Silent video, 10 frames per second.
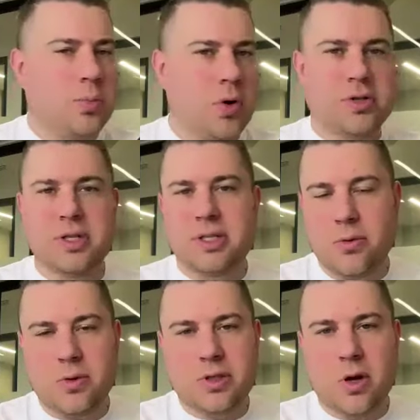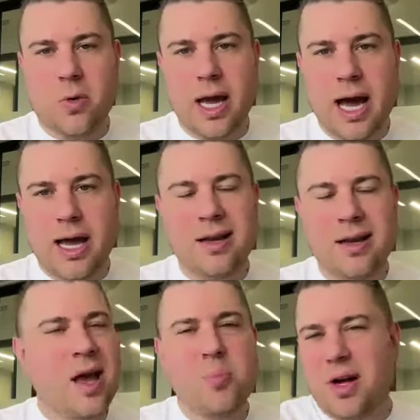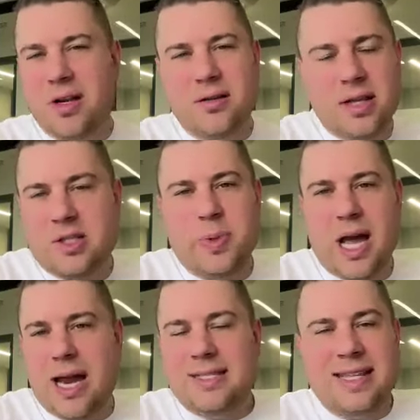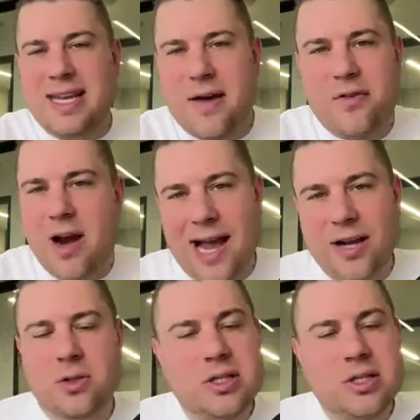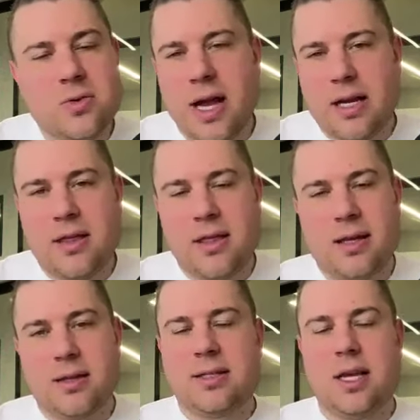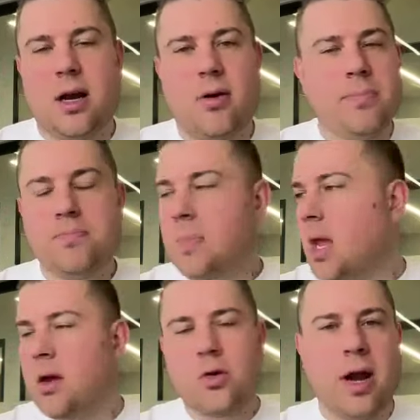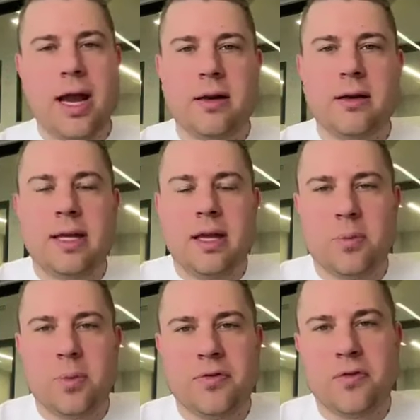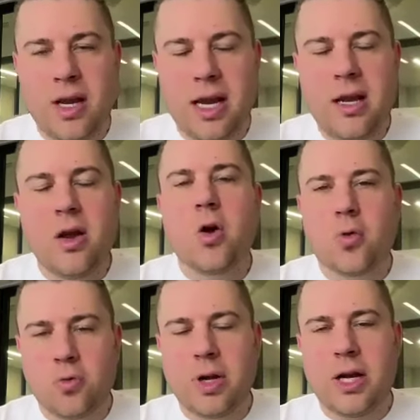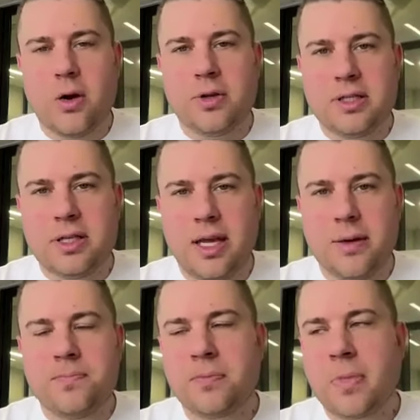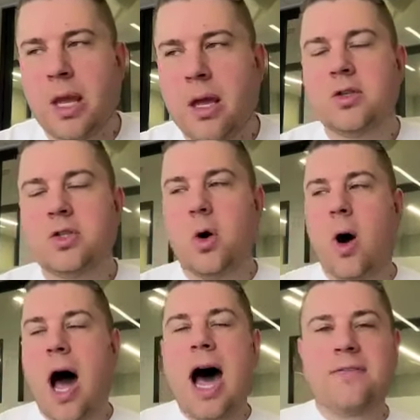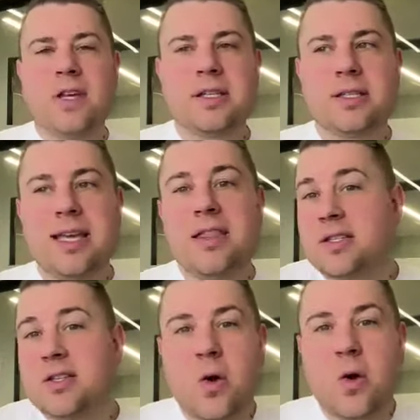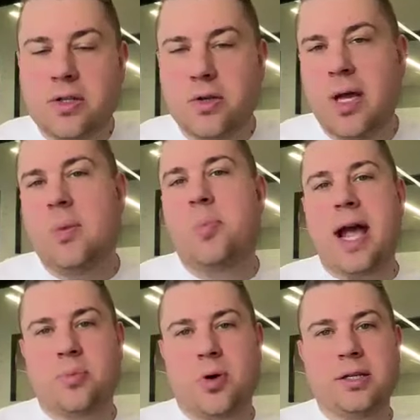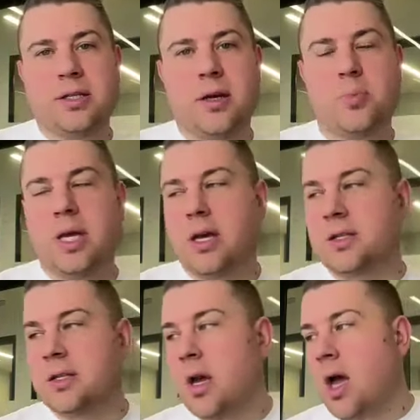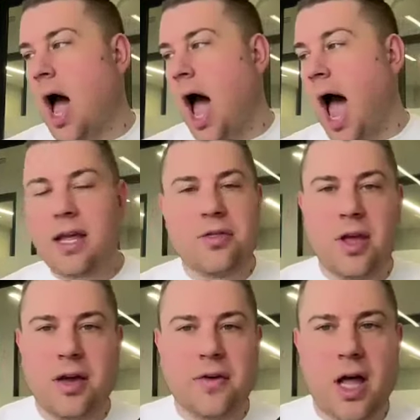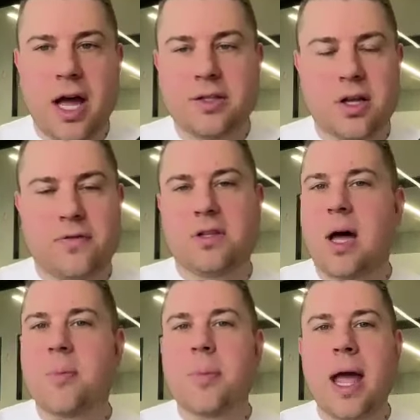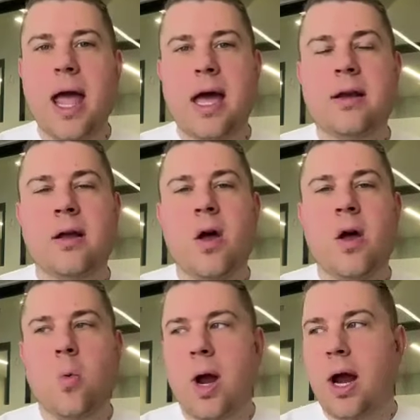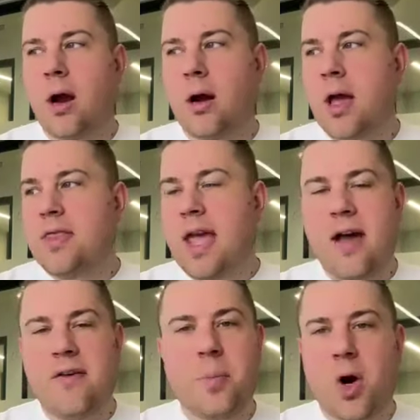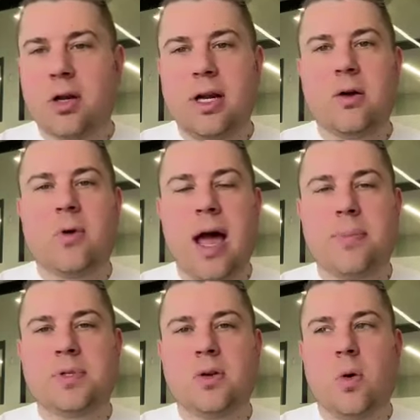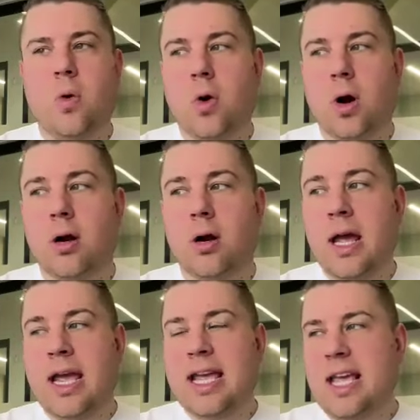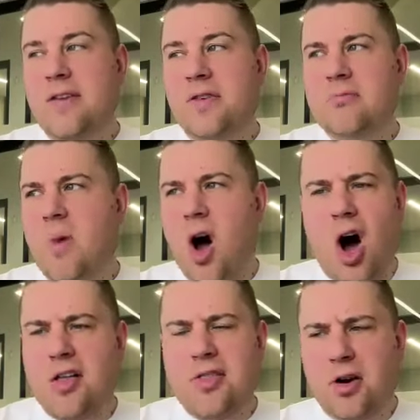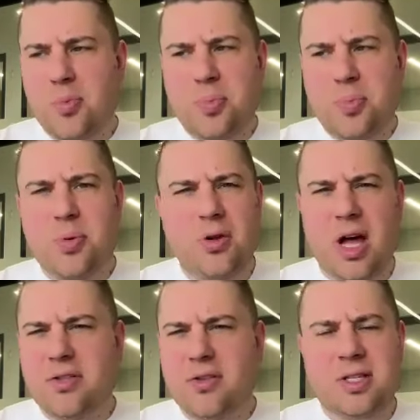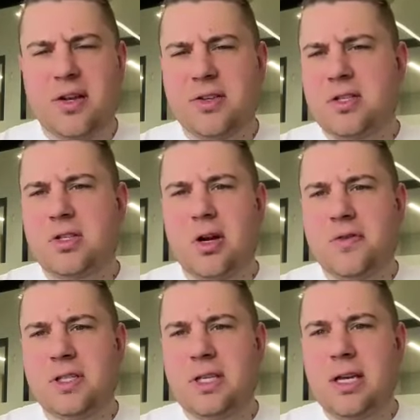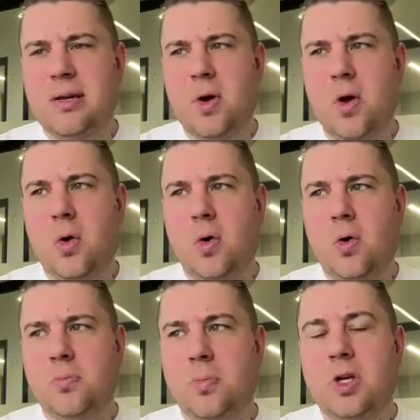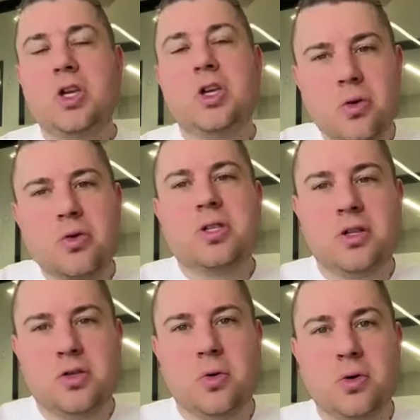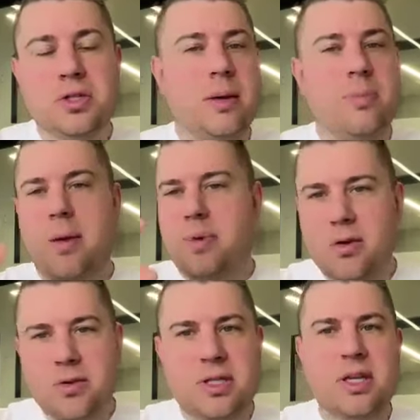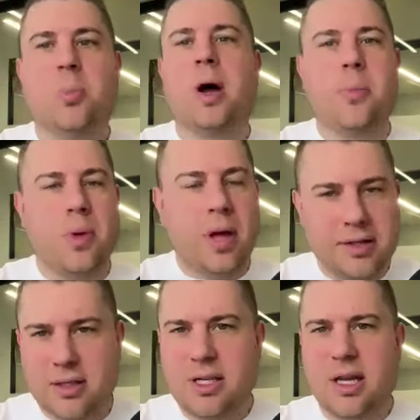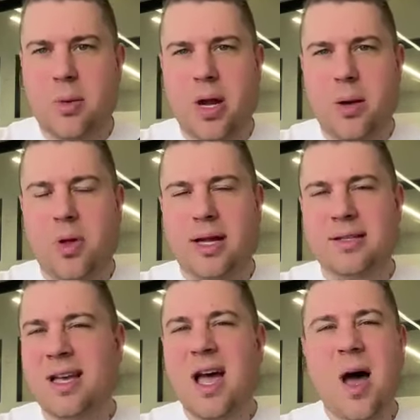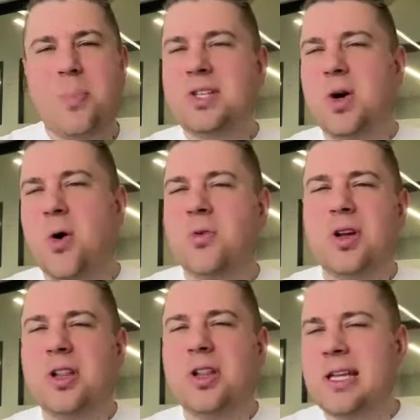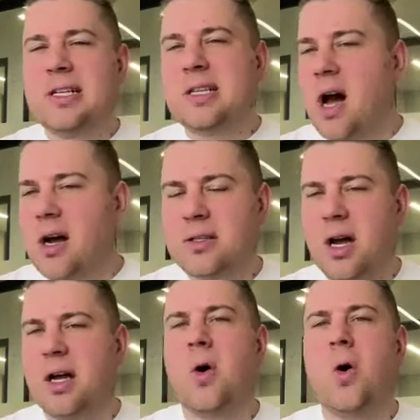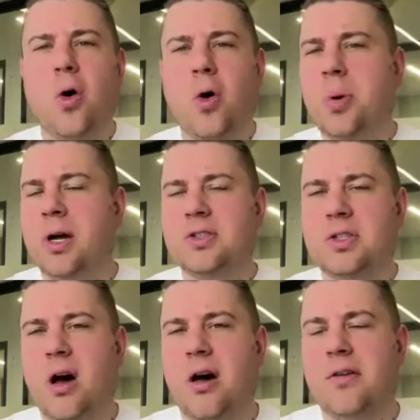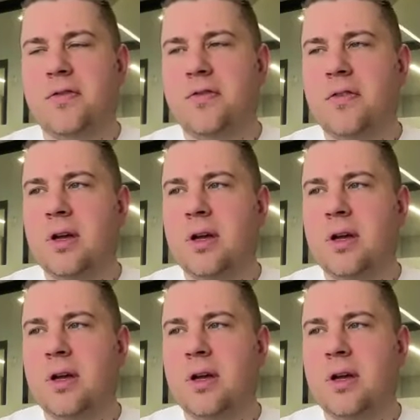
reports and see what's going on, but let's be honest, they never actually do anything in the CRM, great, give them a free read-only seat. So obviously, this is going to impact pricing because I can think of clients off the top of my head where they have marketing reps or even other people on their sales and service team who use the tools, like maybe use deal pipelines and ticket pipelines, but don't really conduct a whole bunch of